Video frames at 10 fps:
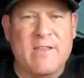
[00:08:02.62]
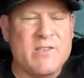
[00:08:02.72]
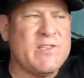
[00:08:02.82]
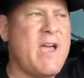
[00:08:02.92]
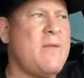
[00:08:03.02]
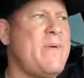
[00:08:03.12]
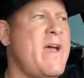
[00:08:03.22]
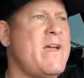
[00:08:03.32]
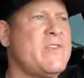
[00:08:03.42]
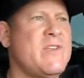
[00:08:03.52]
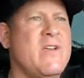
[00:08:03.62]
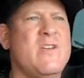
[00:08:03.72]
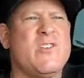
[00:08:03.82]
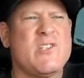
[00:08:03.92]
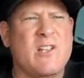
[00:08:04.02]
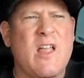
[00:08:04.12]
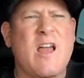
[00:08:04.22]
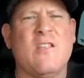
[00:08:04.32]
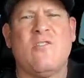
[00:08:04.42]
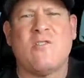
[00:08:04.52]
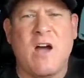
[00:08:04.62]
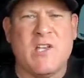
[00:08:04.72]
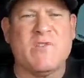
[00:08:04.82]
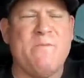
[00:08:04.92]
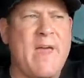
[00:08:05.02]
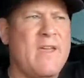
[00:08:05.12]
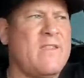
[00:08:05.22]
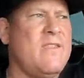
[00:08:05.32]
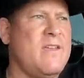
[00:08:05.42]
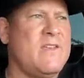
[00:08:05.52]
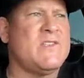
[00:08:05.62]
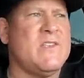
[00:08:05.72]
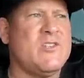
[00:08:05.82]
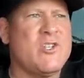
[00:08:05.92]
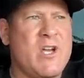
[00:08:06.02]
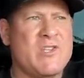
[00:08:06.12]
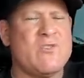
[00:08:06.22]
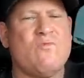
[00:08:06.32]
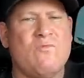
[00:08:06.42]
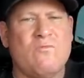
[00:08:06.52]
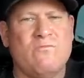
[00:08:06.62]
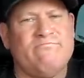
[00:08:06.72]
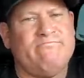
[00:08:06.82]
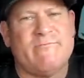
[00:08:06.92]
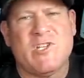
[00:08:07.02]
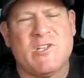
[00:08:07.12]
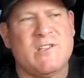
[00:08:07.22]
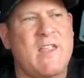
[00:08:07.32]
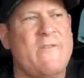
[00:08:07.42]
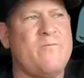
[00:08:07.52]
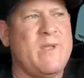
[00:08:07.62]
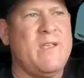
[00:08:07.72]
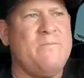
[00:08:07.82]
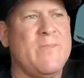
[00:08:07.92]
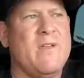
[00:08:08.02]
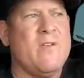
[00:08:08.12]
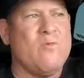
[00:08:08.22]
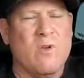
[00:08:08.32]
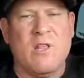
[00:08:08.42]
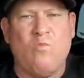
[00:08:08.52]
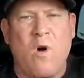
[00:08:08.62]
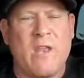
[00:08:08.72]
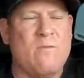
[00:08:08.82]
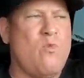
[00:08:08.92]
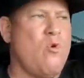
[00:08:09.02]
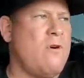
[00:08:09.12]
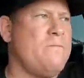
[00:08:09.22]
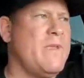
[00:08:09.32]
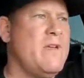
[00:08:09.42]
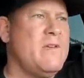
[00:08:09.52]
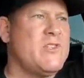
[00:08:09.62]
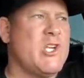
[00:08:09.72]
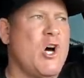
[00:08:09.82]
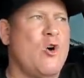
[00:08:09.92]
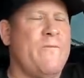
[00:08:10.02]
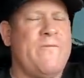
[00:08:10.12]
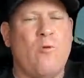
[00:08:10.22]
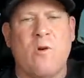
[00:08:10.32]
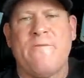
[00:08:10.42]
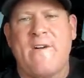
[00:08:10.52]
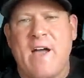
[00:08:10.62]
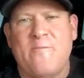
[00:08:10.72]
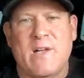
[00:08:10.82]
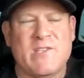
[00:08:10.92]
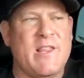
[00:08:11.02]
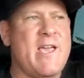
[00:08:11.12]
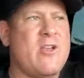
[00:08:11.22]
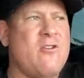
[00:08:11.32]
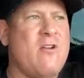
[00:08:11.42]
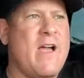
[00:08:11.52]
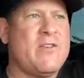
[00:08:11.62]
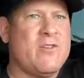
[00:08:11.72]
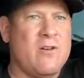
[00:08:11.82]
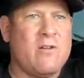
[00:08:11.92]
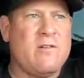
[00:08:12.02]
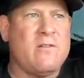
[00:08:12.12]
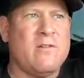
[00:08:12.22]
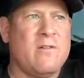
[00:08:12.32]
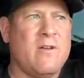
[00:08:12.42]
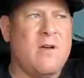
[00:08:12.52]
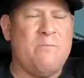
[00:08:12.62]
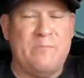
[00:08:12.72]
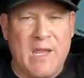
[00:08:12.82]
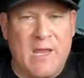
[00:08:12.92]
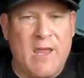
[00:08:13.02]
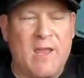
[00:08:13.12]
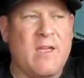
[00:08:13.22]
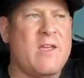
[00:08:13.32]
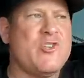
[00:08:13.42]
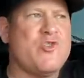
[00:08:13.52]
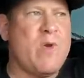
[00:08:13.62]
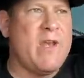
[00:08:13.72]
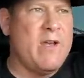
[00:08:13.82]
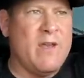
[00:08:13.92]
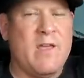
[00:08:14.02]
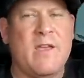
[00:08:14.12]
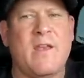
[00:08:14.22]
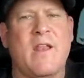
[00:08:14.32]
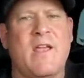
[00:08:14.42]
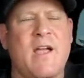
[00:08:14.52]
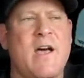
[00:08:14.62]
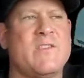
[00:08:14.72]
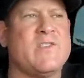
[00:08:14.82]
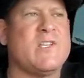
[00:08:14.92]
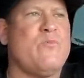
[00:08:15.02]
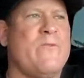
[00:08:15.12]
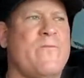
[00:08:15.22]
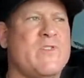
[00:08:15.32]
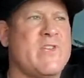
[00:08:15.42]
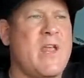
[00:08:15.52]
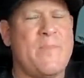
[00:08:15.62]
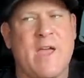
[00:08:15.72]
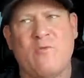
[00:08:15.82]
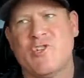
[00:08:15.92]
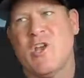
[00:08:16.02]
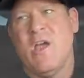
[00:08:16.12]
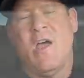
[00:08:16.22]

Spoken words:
in the Scat Packs. Just a lot of little cosmetic things that just left me really wanting more. So 4 or 5 months later, I took a beating and traded it in, and I got the 6.4 Scat Pack, which